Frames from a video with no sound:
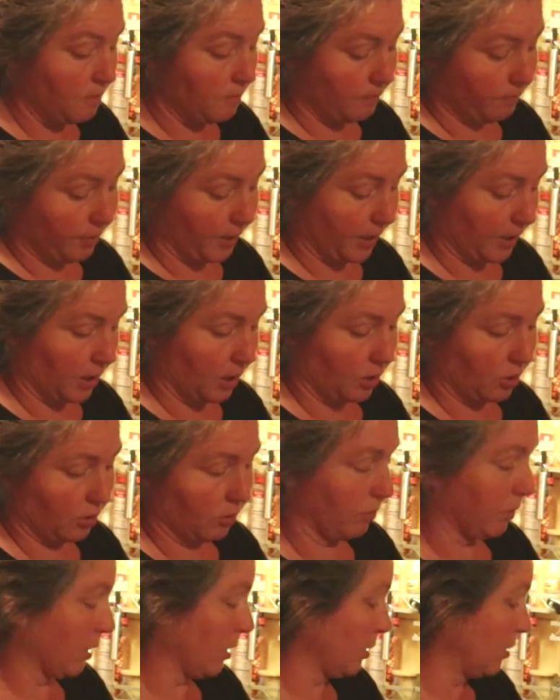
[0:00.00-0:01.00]
Pay attention to
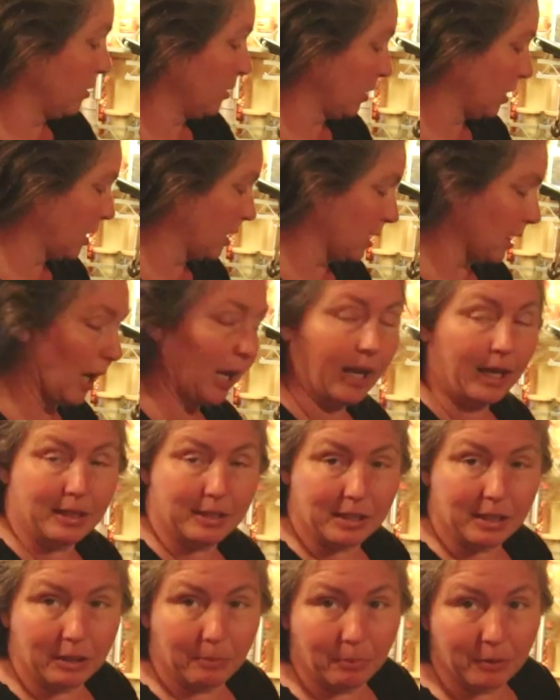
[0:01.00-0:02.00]
what you're doing because I
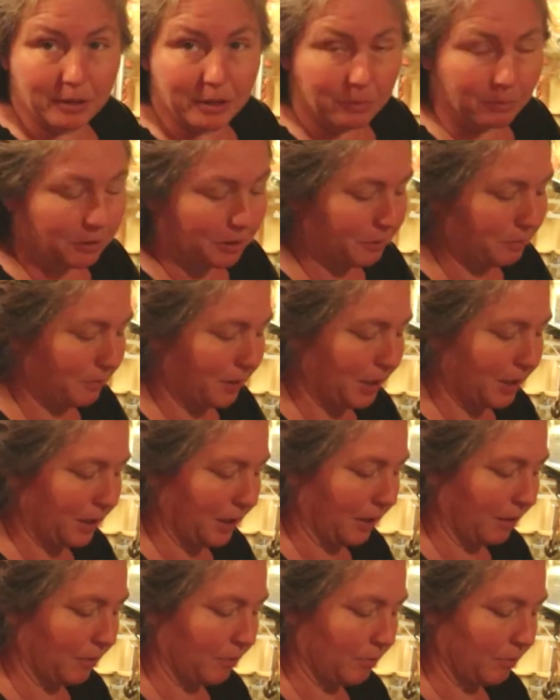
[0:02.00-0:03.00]
accidentally put some good meat in
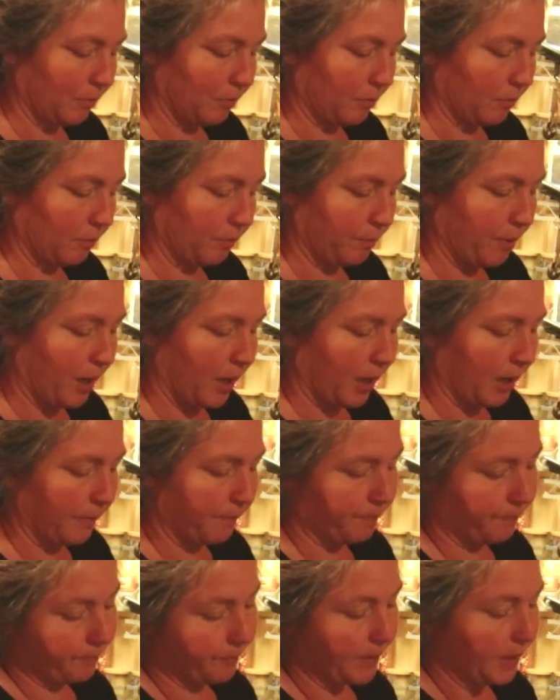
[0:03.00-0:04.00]
that pot.
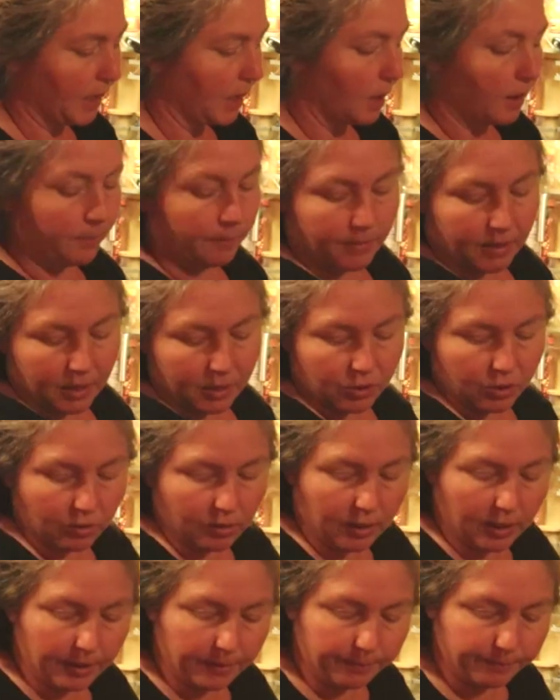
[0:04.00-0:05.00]
That's
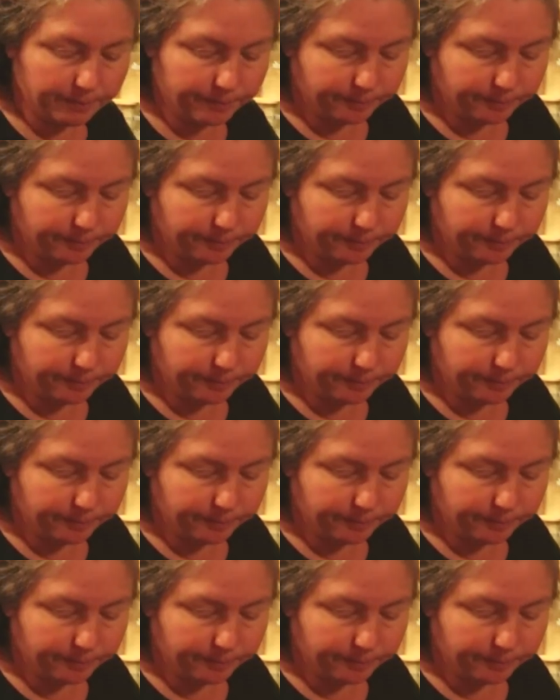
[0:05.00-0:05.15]
okay.